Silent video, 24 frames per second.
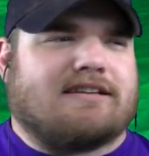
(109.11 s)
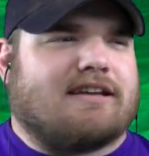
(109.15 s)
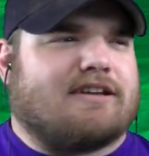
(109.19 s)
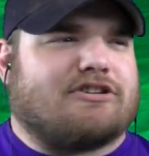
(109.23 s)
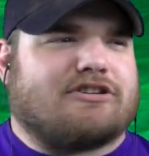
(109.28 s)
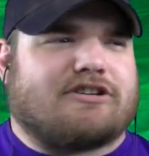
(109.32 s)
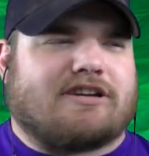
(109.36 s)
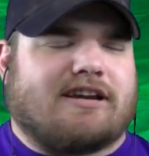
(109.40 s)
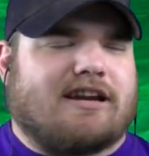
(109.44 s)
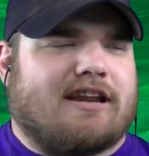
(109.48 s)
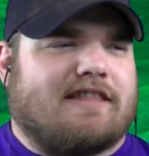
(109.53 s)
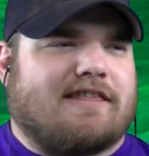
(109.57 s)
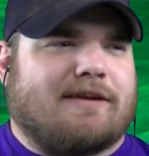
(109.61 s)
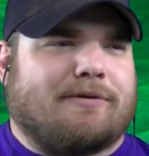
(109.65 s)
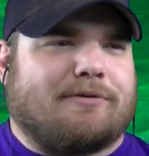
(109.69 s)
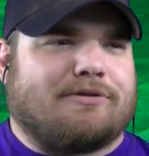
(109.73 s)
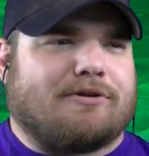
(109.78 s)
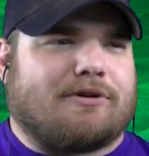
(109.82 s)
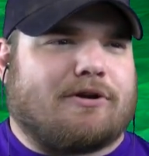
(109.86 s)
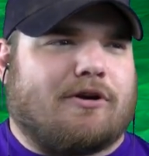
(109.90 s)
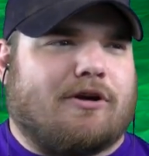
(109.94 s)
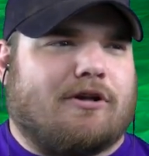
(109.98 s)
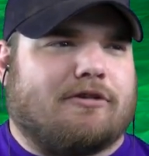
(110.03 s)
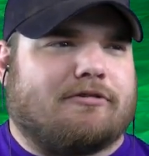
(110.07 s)
I just cannot think what
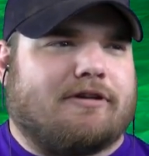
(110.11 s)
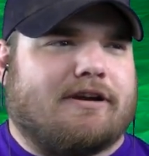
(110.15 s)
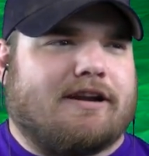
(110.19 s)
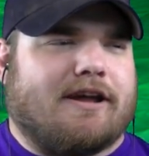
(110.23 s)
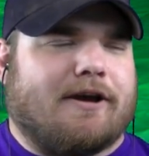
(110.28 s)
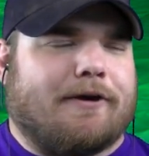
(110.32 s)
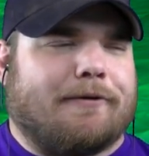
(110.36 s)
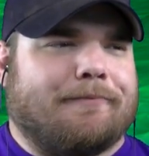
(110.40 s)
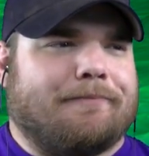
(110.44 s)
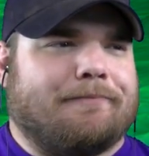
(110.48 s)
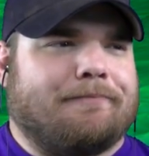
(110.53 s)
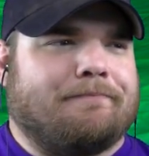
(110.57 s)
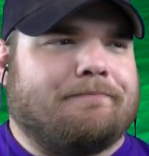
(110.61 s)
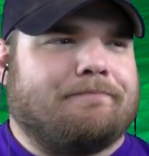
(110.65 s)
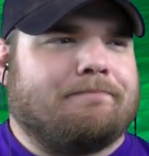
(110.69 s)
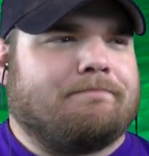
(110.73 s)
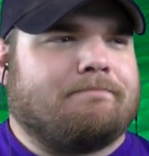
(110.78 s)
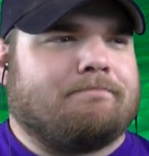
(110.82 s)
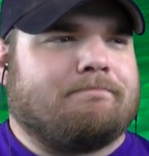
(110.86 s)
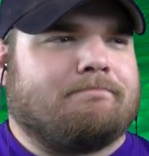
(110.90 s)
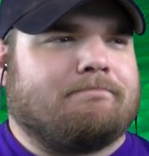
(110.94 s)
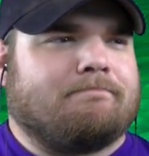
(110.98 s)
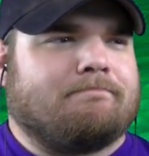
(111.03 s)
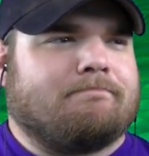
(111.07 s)
they're called right now.
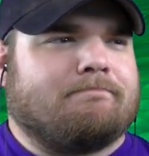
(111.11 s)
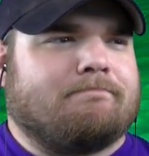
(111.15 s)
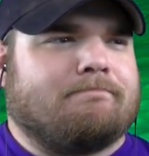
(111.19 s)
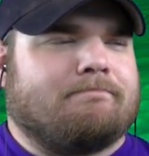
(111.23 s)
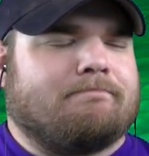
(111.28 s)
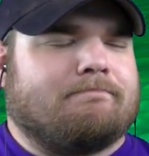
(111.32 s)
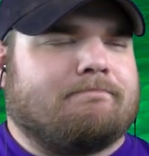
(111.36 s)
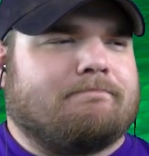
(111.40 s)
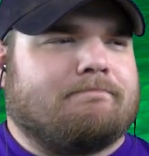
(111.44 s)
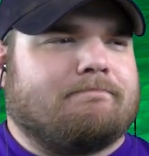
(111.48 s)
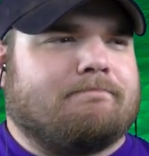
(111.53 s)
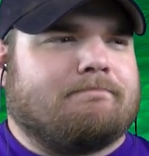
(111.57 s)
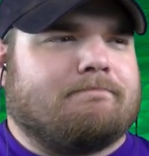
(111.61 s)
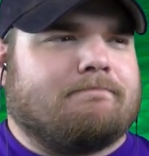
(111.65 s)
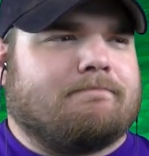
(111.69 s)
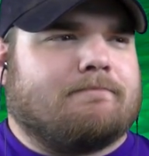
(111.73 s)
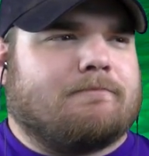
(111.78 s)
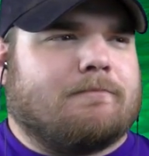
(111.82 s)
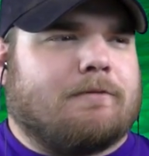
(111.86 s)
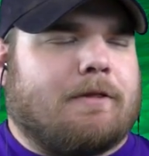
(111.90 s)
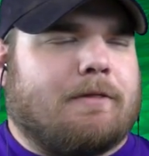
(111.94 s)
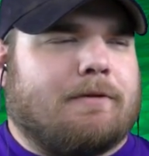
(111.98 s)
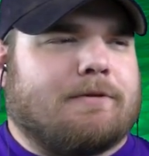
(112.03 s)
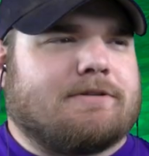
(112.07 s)

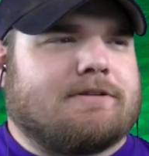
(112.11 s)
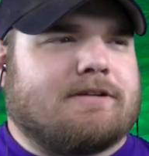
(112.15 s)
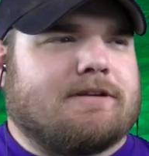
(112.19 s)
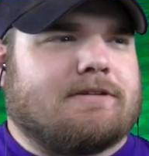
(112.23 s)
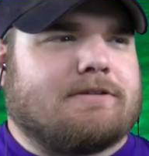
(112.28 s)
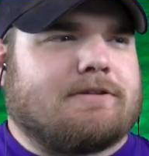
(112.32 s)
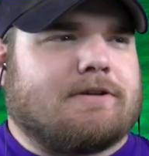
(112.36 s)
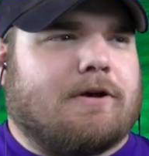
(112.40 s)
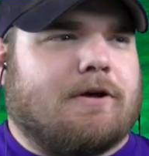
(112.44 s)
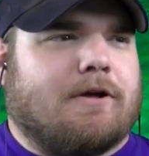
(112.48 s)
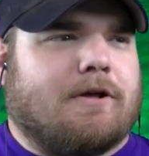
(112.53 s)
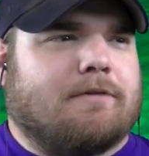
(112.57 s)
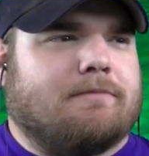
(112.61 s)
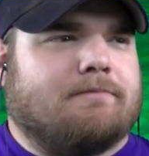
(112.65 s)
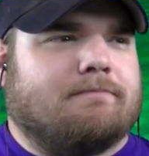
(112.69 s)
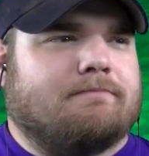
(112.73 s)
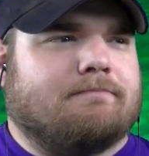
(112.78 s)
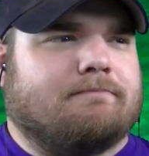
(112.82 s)
What are those things called?